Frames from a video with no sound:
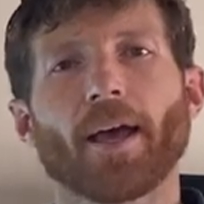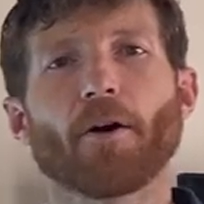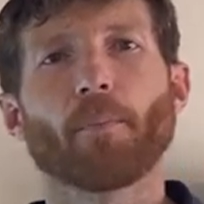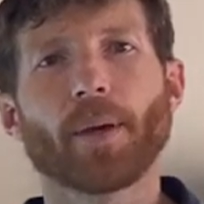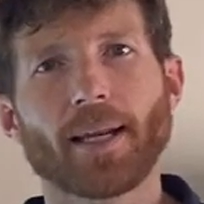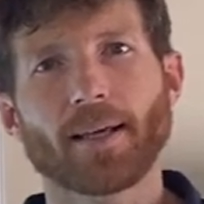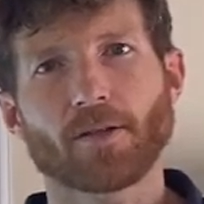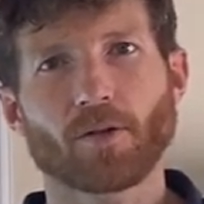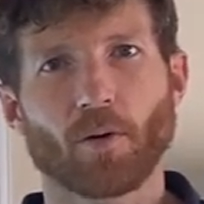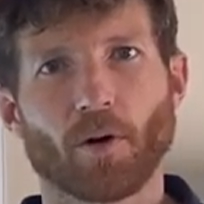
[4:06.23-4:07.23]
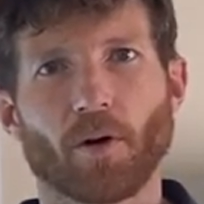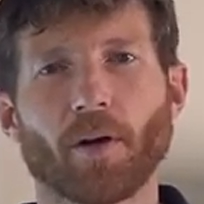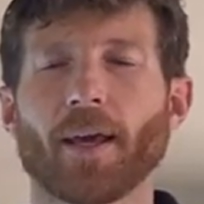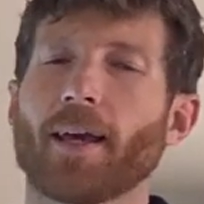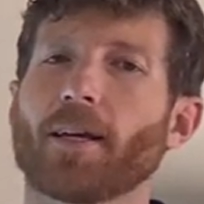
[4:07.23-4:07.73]
An obedience
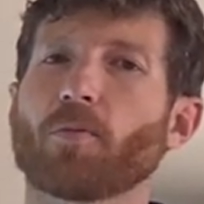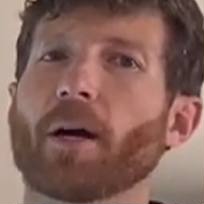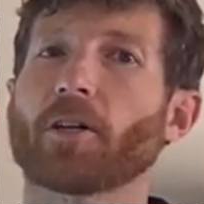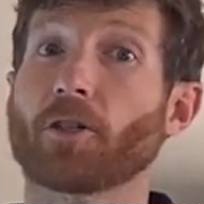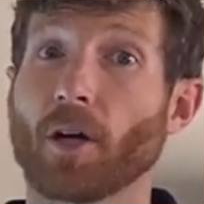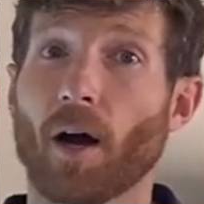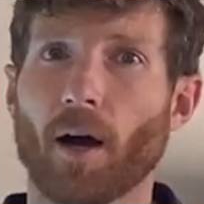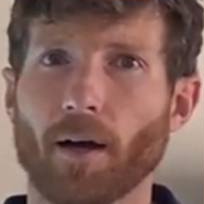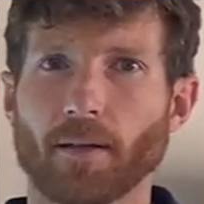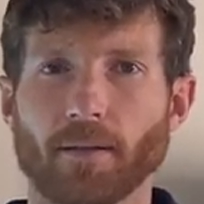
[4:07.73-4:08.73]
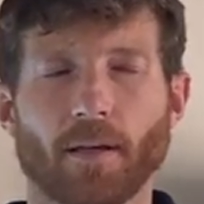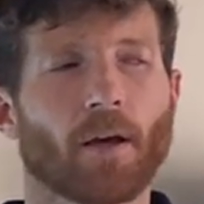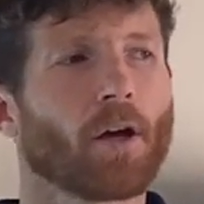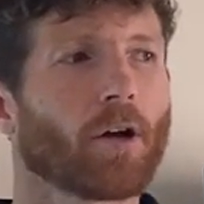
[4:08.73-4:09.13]
school is where dogs